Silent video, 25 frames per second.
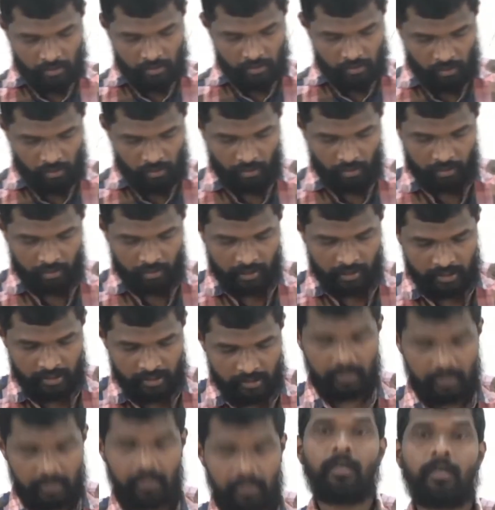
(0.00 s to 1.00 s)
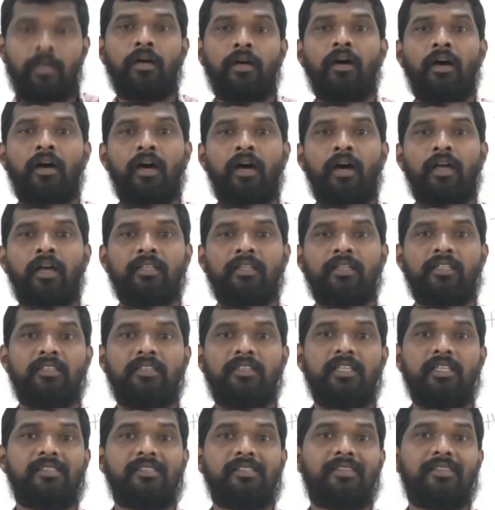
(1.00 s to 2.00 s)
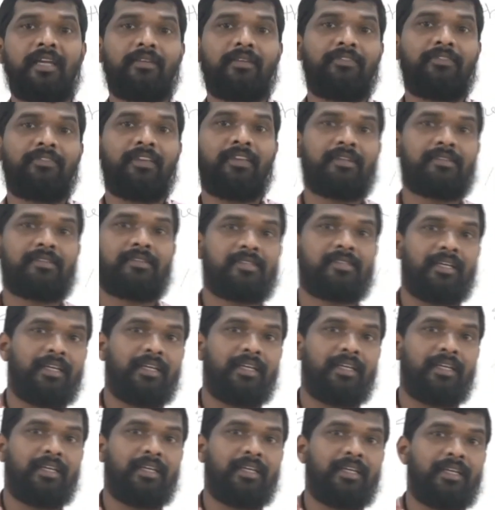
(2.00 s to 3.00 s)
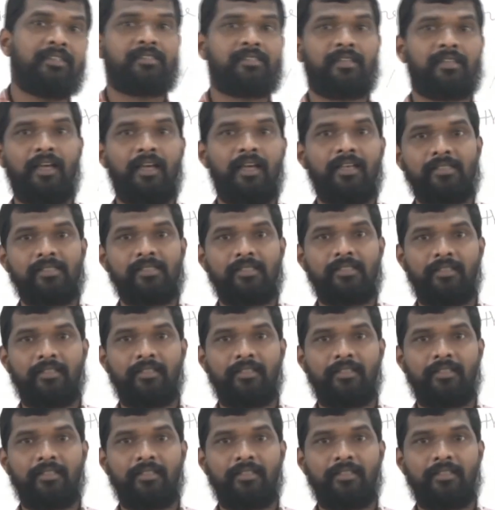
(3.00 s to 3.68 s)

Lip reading: So these are the things that we are studied in this class.